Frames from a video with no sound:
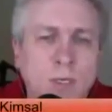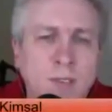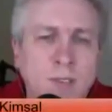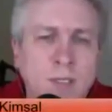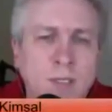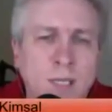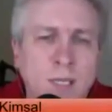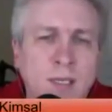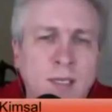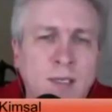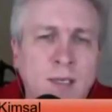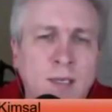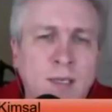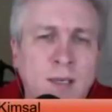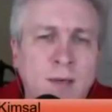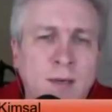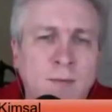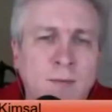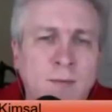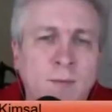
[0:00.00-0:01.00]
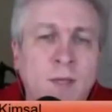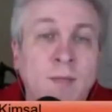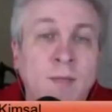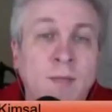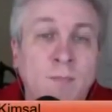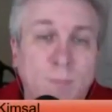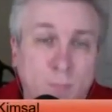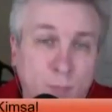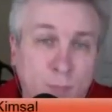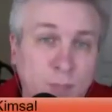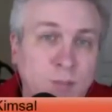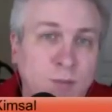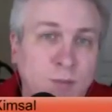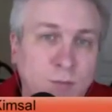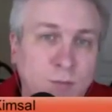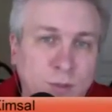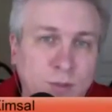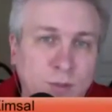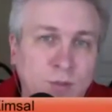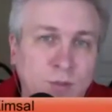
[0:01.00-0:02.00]
is a Buster
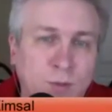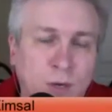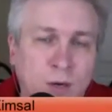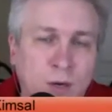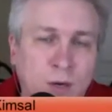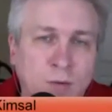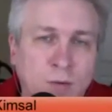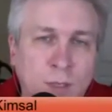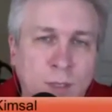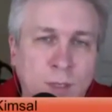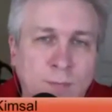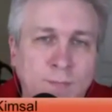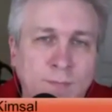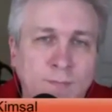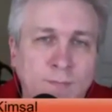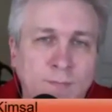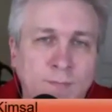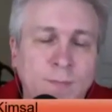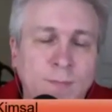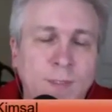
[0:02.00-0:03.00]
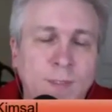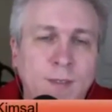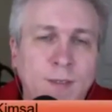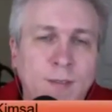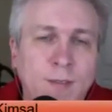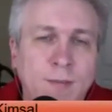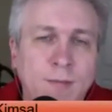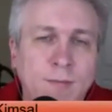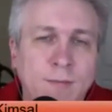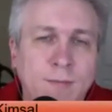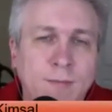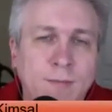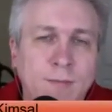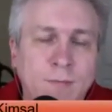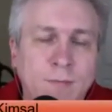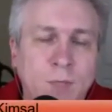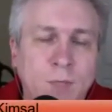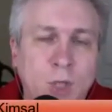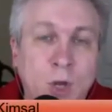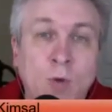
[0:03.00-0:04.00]
2, our
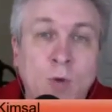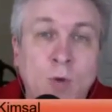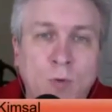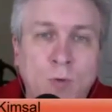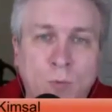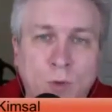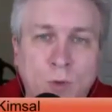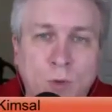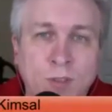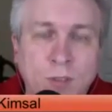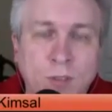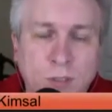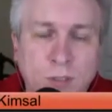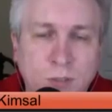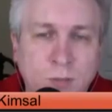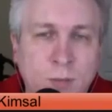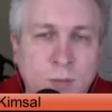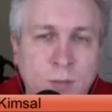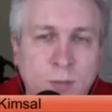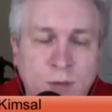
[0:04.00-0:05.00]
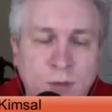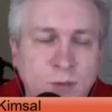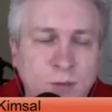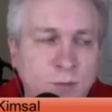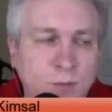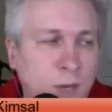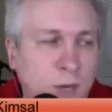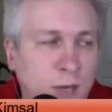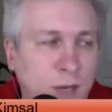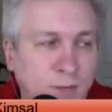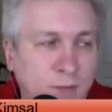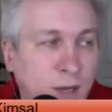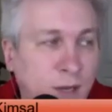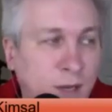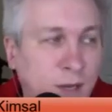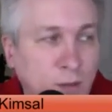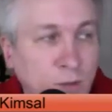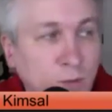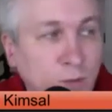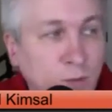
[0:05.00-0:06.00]
Node ones, so maybe that's why I've not
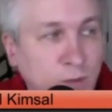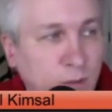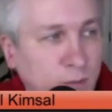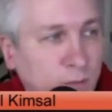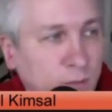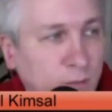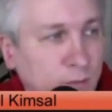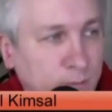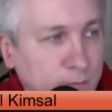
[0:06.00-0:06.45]
used them.